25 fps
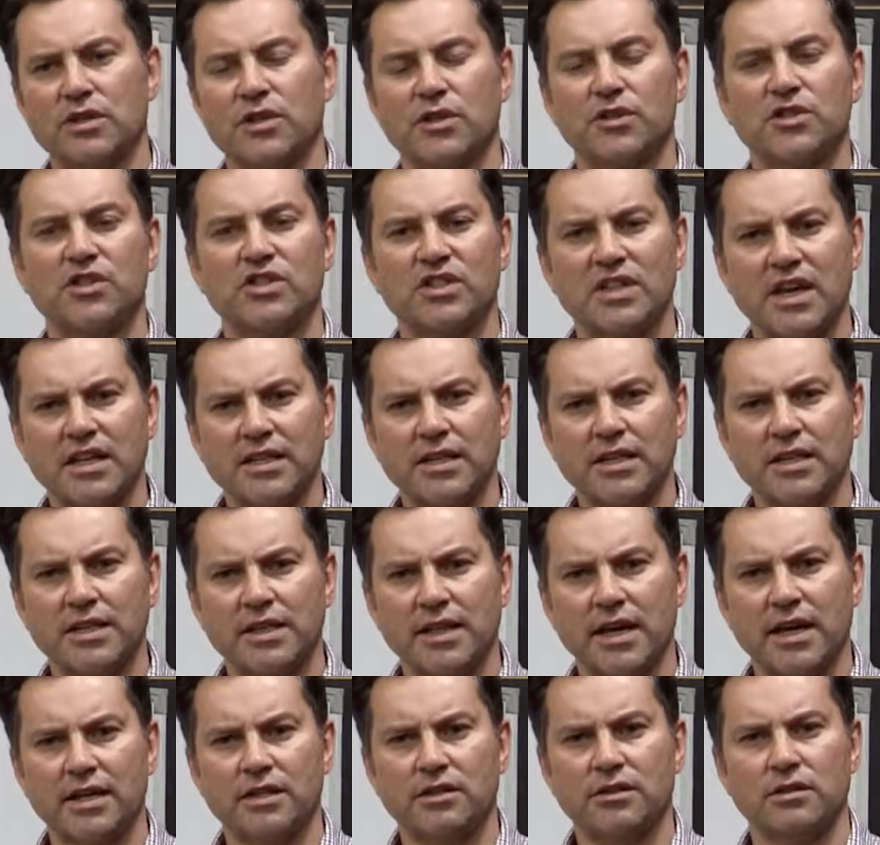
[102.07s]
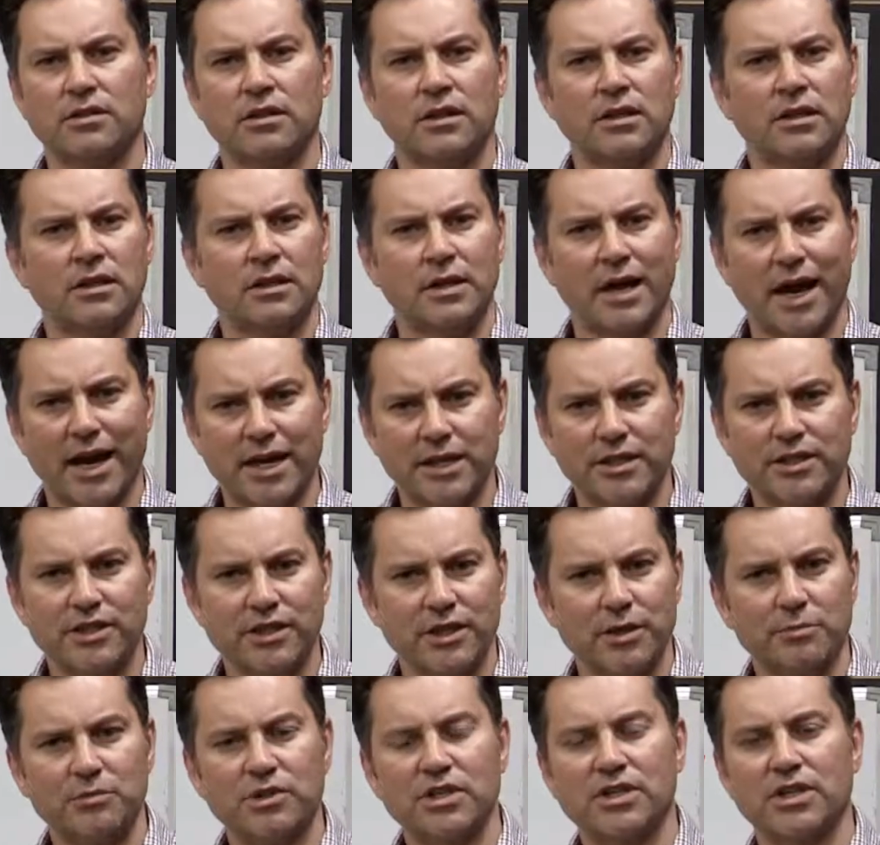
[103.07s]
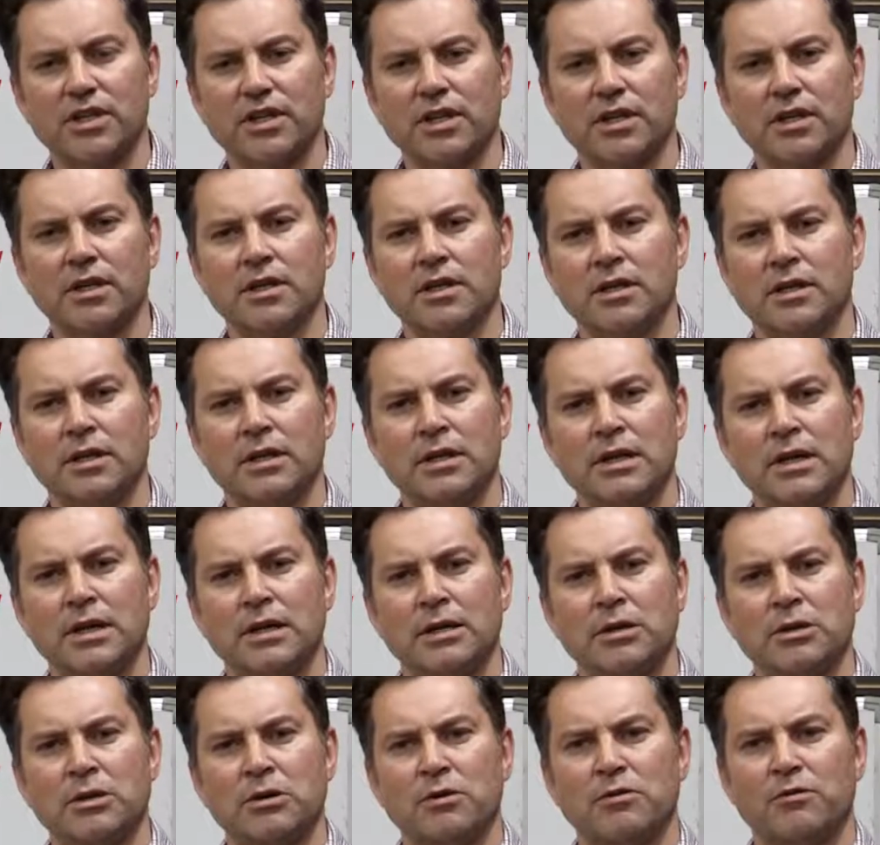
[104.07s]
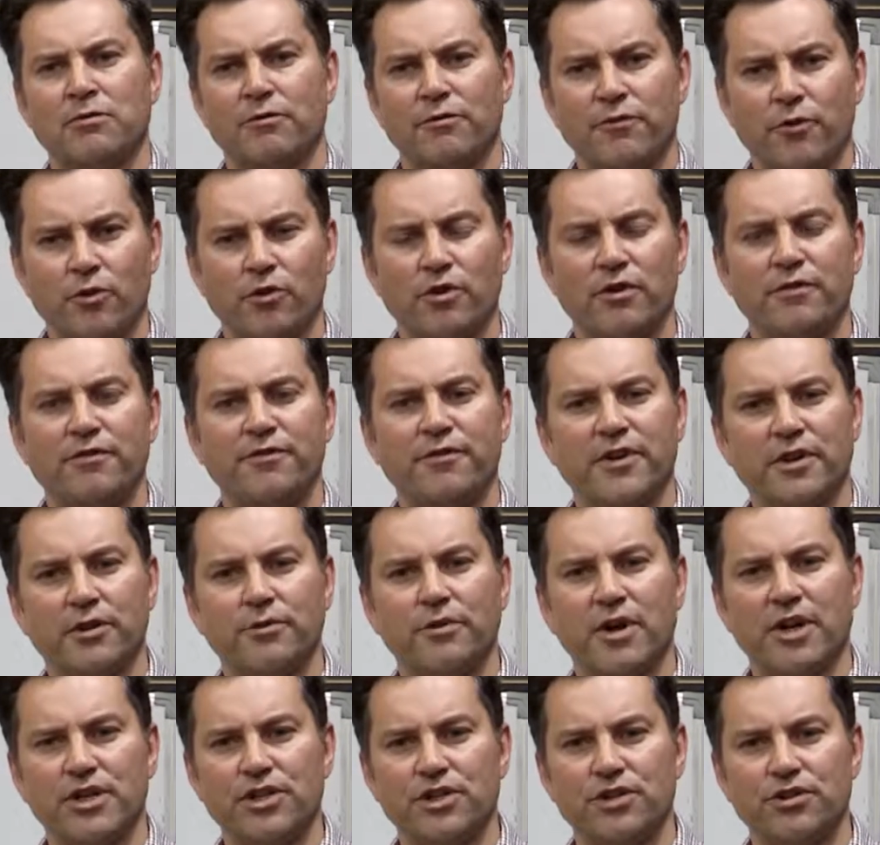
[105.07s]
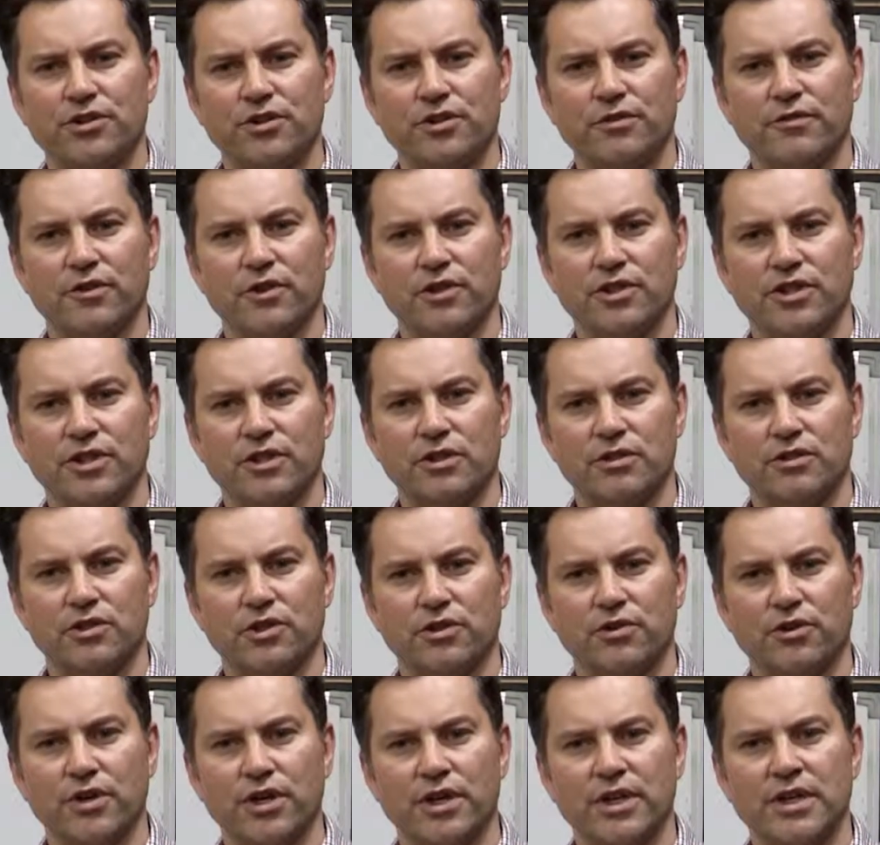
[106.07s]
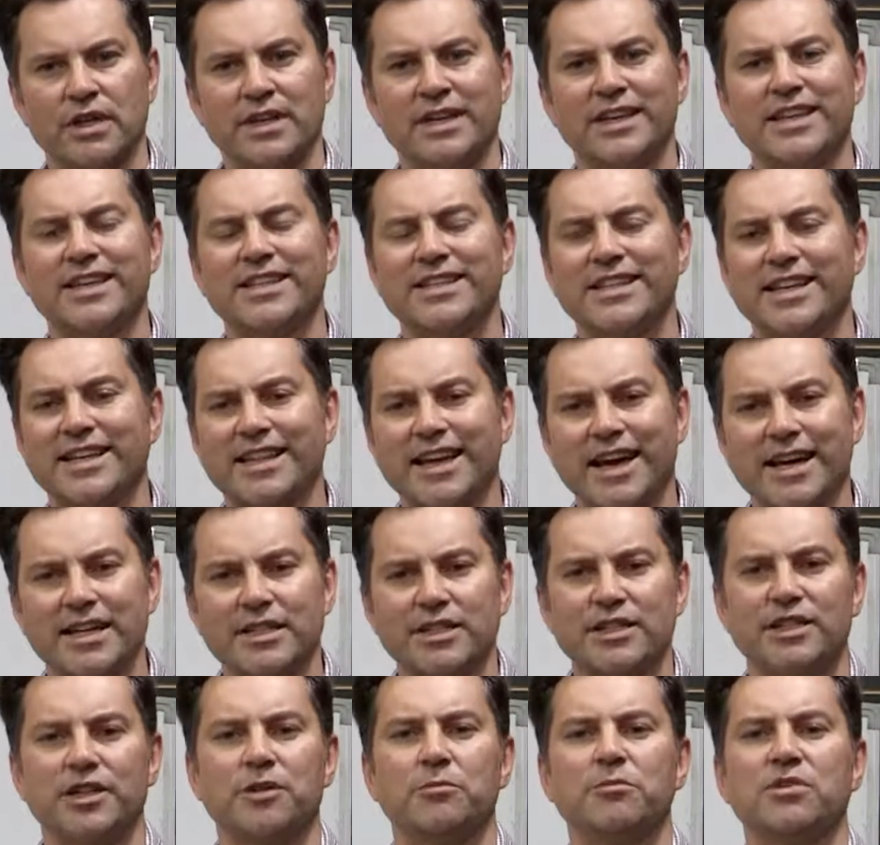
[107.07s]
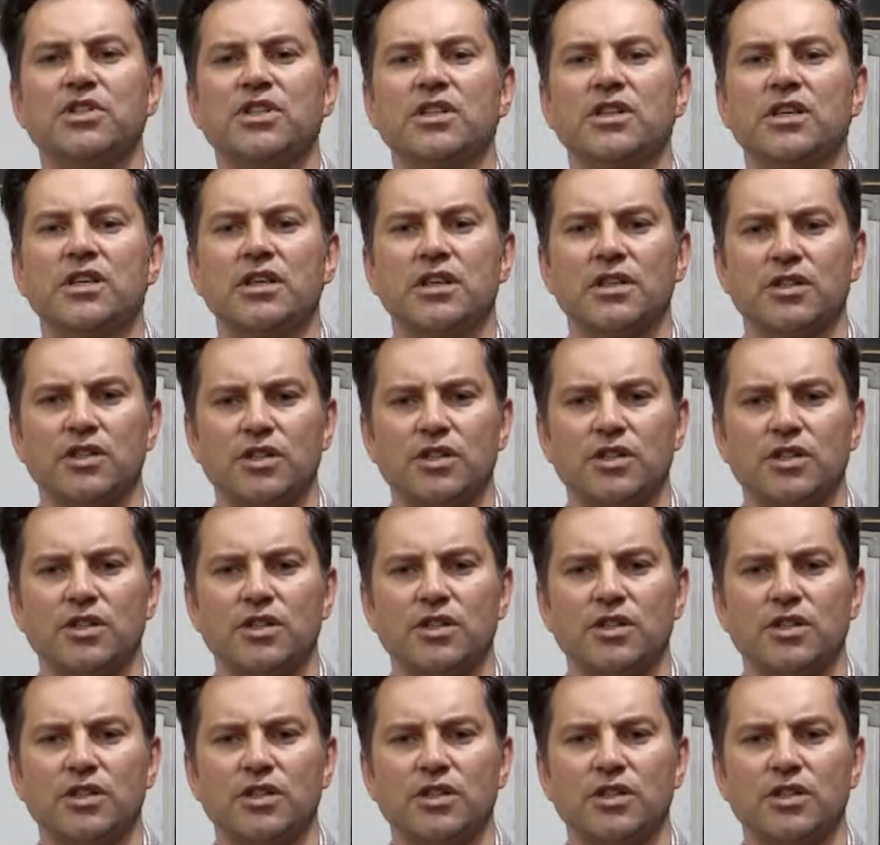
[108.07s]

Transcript: So studying at ATMC for a Federation University degree is at ATMC.